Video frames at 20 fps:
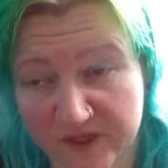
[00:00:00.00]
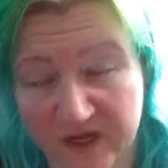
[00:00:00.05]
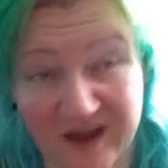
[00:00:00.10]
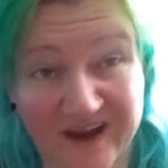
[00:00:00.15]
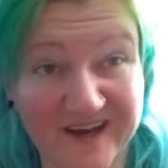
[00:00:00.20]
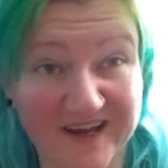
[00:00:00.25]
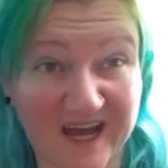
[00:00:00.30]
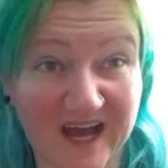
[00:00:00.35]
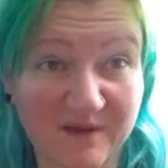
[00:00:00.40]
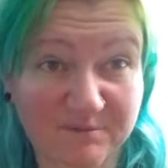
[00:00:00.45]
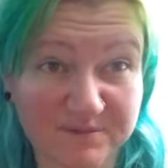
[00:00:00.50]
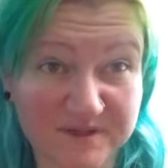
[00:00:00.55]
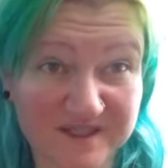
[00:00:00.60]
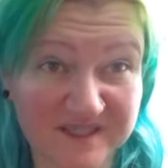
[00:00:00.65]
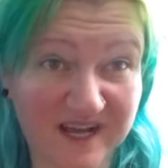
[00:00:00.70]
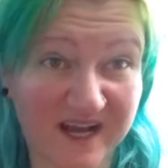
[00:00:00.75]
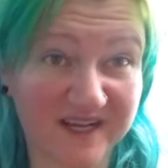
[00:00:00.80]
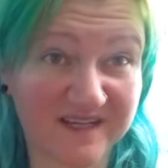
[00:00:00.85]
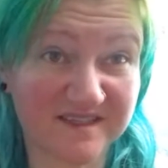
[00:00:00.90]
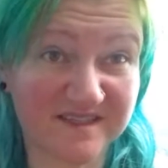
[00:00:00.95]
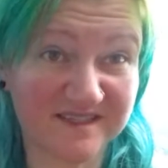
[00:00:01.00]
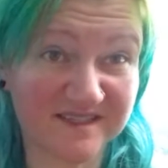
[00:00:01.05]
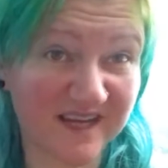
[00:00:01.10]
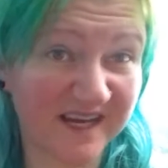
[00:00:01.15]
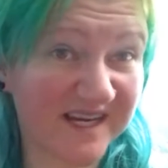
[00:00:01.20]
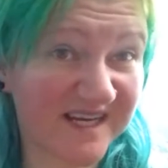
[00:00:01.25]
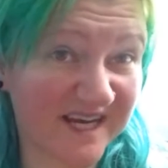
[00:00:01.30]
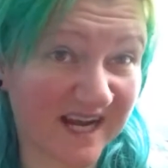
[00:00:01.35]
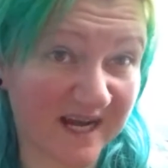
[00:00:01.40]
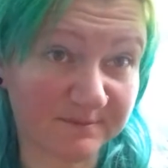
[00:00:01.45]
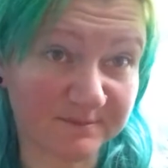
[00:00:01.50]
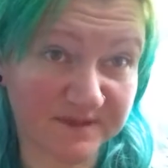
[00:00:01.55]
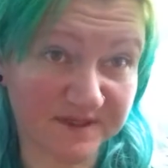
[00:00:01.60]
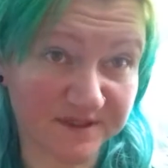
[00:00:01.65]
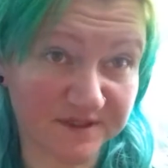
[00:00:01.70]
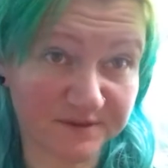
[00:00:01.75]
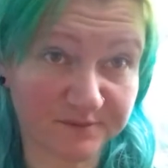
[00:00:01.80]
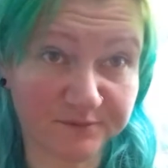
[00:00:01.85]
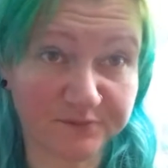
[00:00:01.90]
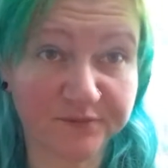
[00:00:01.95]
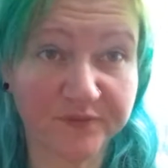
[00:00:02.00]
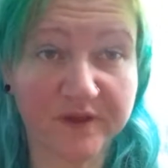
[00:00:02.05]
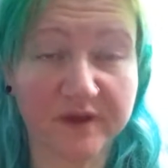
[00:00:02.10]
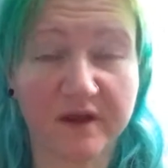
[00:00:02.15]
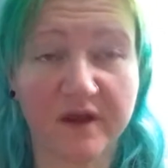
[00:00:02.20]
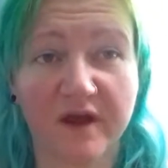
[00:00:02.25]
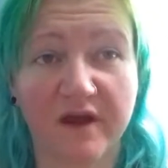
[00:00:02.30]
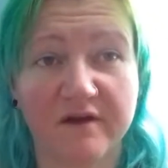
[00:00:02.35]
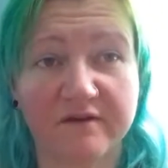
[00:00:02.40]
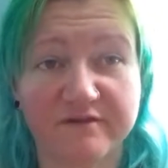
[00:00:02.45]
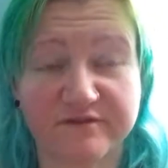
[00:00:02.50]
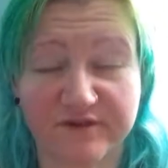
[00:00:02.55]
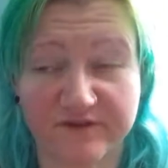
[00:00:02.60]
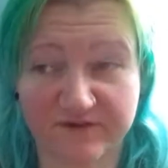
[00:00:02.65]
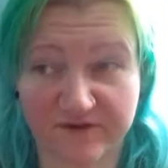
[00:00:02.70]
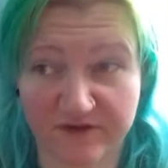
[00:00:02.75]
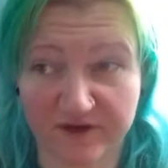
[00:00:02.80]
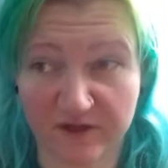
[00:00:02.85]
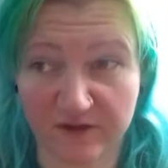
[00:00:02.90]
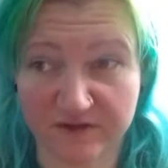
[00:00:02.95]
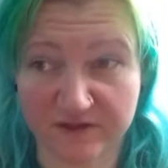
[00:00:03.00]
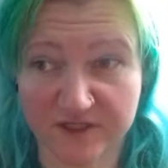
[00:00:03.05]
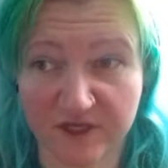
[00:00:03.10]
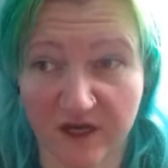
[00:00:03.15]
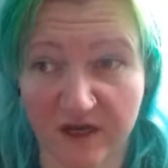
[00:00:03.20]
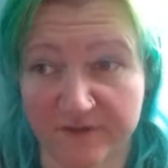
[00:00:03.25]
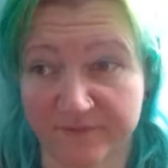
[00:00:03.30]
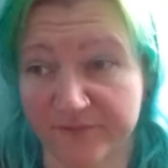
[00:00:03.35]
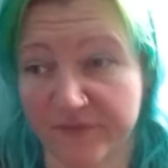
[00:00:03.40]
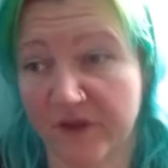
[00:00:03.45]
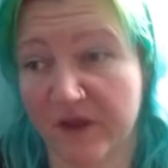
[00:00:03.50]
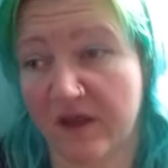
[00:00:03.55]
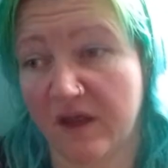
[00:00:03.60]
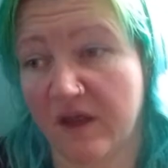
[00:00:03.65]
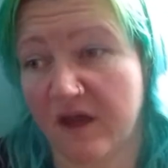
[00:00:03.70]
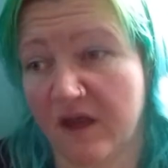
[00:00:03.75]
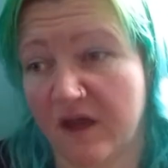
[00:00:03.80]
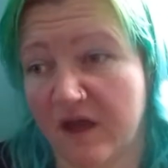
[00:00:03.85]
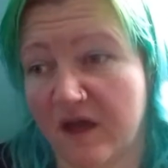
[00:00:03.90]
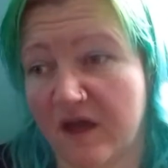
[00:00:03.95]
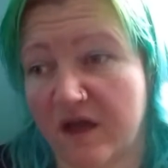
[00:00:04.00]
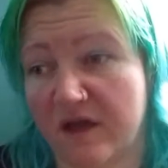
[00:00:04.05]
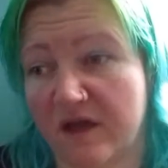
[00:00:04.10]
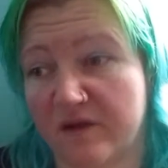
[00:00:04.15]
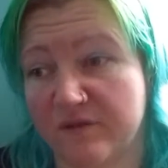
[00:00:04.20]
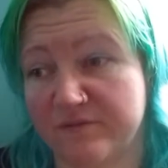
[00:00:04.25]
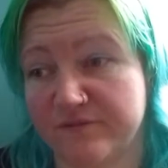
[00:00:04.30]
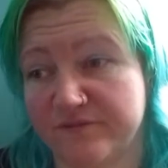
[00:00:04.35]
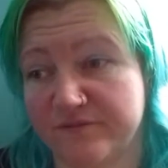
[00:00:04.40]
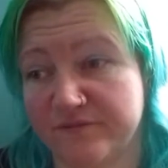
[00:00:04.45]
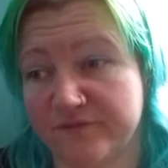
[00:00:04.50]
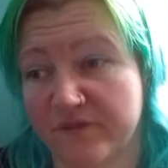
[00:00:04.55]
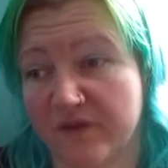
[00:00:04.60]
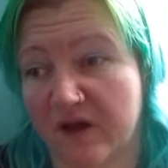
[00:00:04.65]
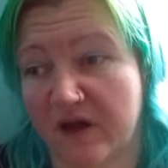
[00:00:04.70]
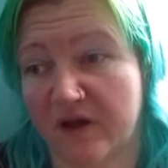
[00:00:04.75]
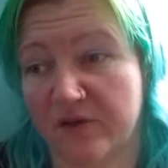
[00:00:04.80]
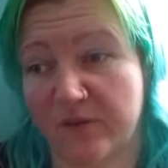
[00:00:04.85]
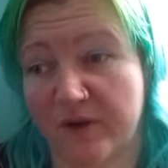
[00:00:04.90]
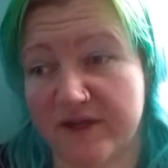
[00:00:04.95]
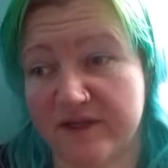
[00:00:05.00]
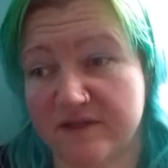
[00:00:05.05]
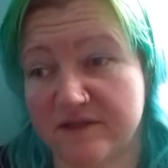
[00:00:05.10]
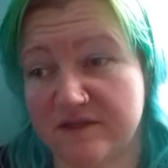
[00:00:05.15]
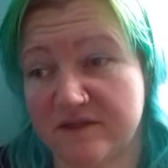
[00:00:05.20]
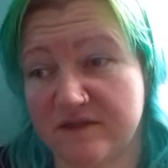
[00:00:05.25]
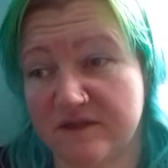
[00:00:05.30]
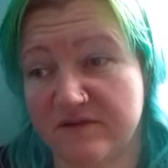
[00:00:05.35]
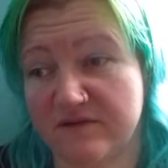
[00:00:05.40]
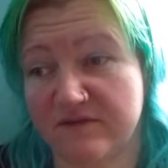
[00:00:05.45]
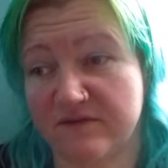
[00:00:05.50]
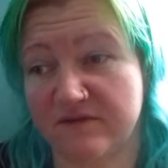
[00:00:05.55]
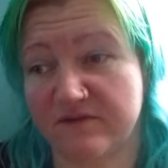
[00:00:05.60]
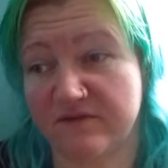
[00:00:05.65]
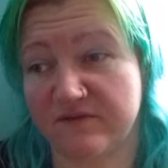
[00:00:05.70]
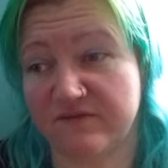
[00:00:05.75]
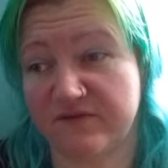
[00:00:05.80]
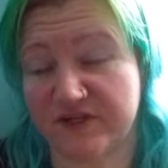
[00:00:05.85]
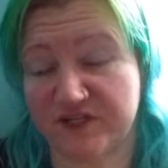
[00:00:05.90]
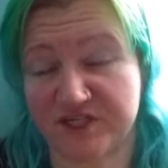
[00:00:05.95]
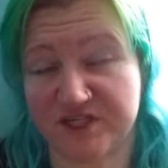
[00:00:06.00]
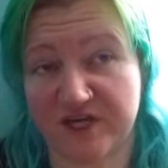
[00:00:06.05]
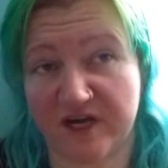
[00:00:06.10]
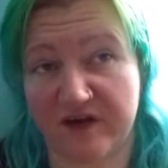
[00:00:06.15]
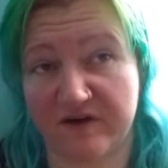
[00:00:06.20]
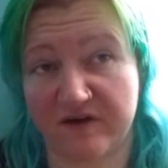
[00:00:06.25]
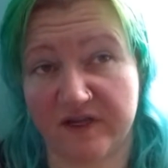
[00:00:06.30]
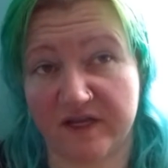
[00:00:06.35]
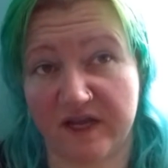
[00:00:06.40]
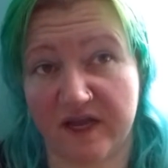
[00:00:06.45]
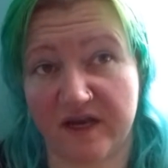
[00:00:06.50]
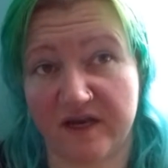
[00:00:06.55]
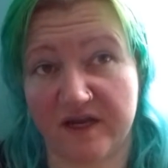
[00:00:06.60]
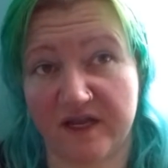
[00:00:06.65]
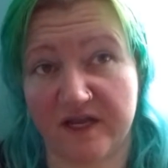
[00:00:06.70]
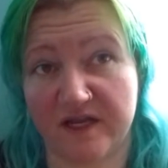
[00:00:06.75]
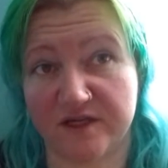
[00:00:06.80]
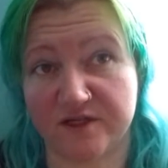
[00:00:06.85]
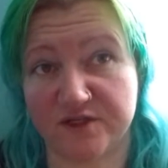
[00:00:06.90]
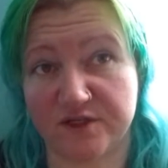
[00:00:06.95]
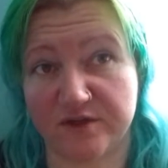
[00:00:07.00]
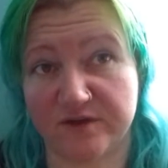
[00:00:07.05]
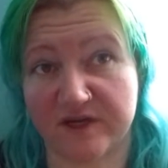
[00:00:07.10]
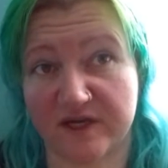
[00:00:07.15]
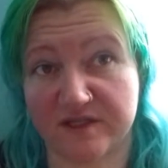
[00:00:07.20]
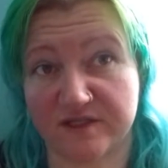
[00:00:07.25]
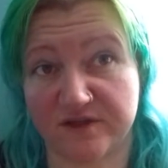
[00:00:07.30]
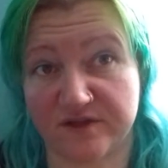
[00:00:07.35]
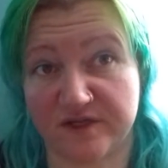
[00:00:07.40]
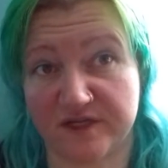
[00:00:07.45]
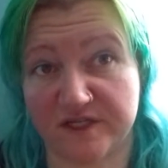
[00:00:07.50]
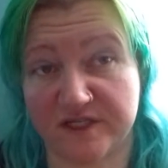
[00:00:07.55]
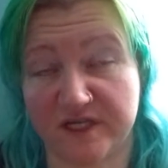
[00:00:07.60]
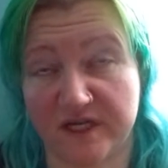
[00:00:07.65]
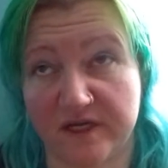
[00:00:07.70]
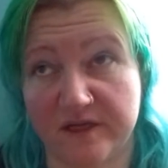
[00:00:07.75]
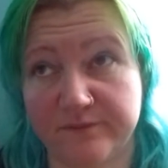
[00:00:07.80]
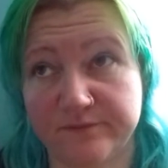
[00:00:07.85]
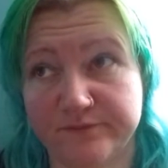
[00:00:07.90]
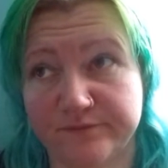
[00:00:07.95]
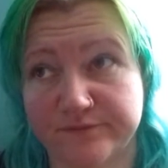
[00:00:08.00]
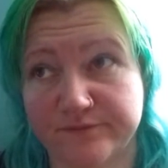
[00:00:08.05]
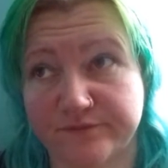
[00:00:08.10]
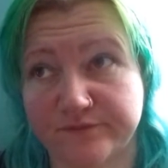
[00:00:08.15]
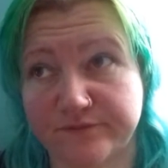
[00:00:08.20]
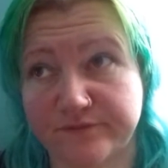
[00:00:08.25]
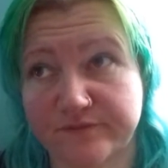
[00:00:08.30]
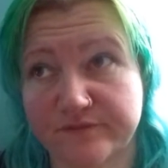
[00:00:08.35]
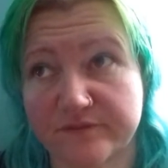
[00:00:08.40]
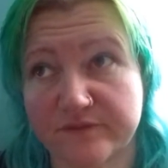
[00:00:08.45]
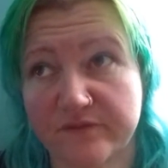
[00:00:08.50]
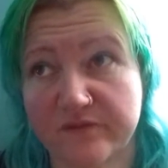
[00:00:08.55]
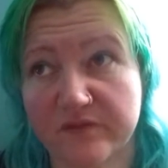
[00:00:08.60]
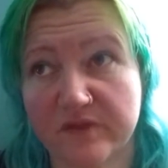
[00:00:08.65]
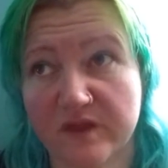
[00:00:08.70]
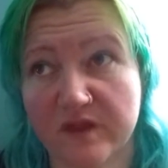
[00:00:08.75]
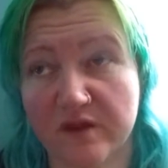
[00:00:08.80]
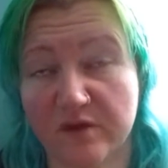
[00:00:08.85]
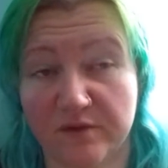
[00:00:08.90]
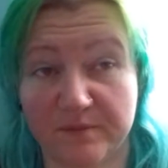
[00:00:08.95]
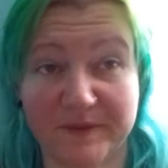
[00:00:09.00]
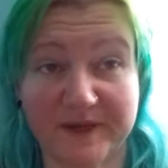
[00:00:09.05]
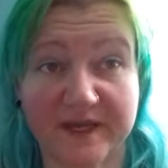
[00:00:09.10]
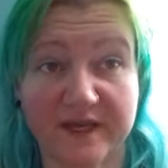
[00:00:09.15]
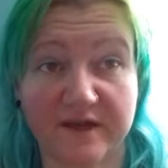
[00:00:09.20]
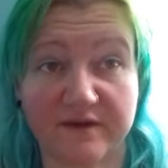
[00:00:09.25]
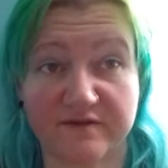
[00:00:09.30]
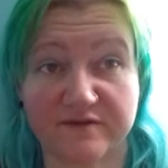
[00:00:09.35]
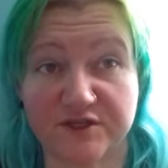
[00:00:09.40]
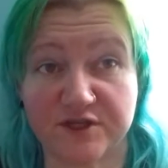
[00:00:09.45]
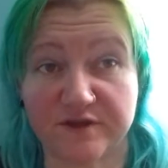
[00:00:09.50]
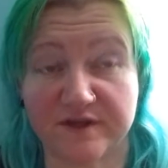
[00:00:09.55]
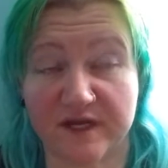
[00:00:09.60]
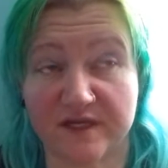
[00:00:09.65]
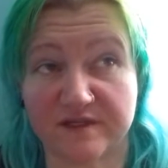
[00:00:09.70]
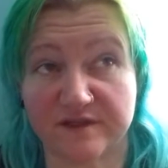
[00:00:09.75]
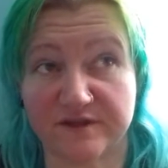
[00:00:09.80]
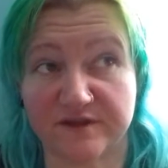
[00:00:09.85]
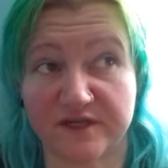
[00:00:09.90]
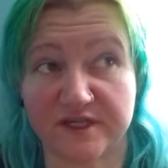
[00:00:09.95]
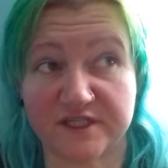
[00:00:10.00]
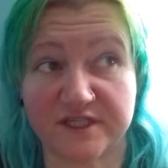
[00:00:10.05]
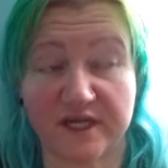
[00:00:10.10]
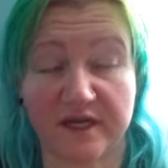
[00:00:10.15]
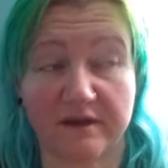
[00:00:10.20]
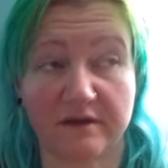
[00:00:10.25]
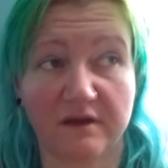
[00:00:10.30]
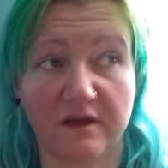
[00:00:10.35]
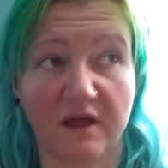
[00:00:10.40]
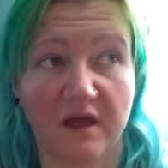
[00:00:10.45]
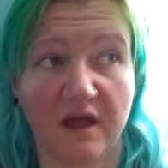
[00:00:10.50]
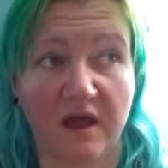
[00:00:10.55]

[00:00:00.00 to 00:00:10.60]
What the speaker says: I lapsed and stayed lapsed for a very long time. I went vegetarian again in 2013, at the beginning of 2013.